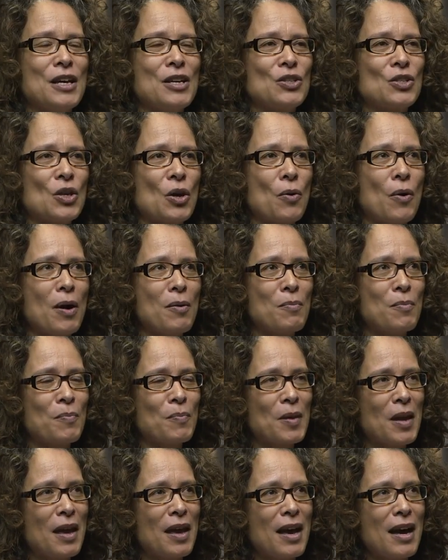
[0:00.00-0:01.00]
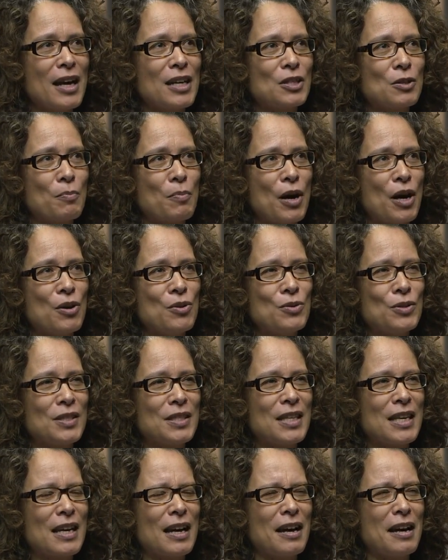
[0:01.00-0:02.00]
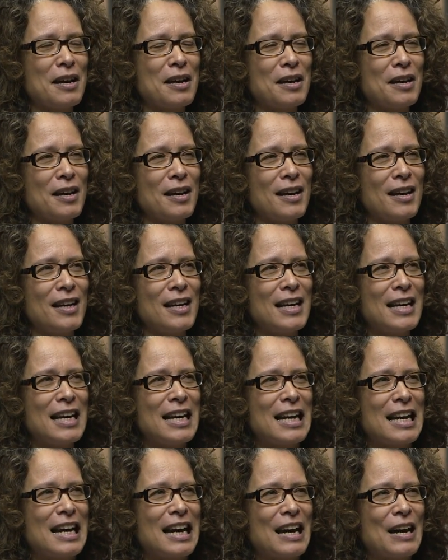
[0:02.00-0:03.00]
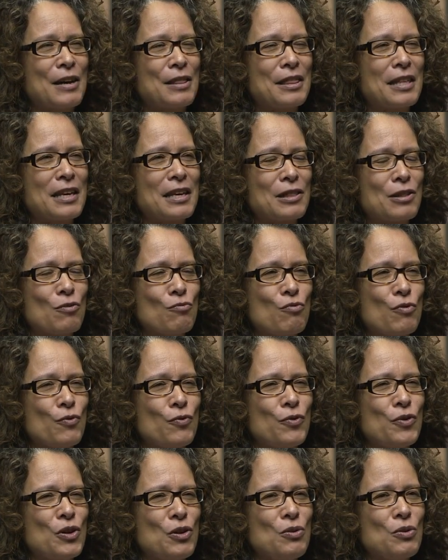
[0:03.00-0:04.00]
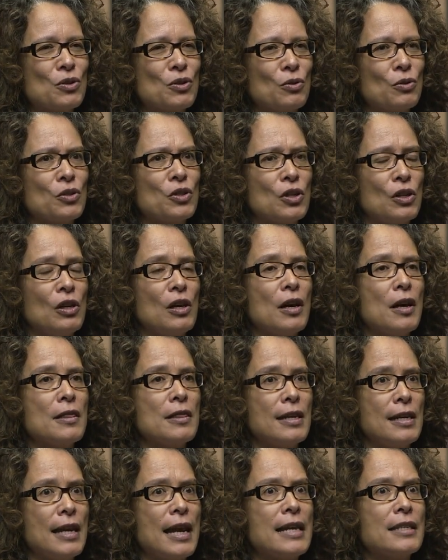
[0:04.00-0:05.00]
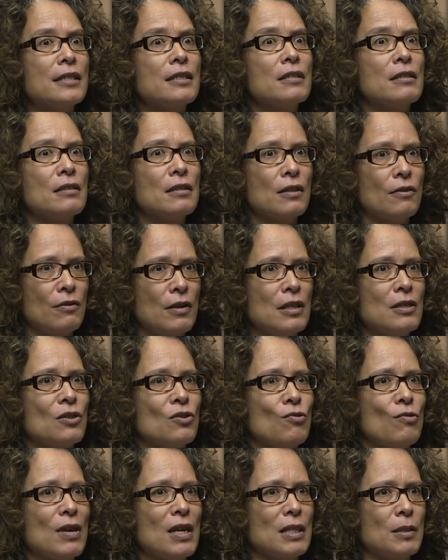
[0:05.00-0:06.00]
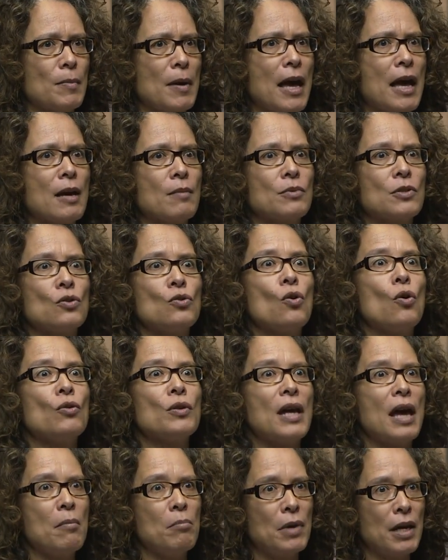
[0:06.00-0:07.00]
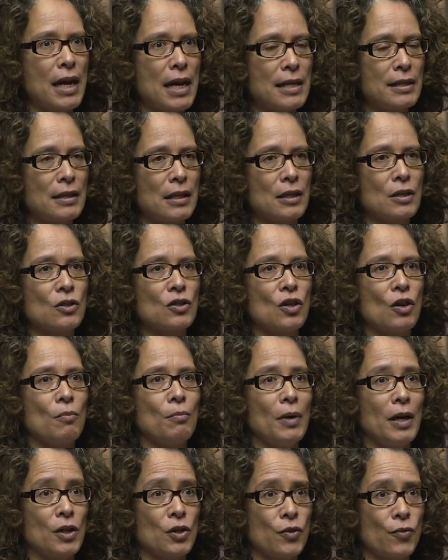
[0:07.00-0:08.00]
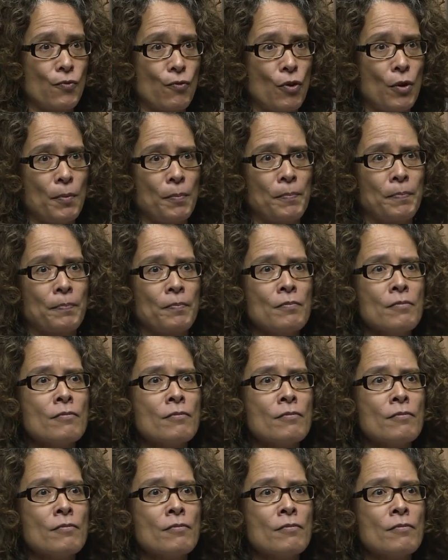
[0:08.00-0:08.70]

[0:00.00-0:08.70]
So I suppose I think the refusal to learn the lessons of history is perhaps not emanating so much from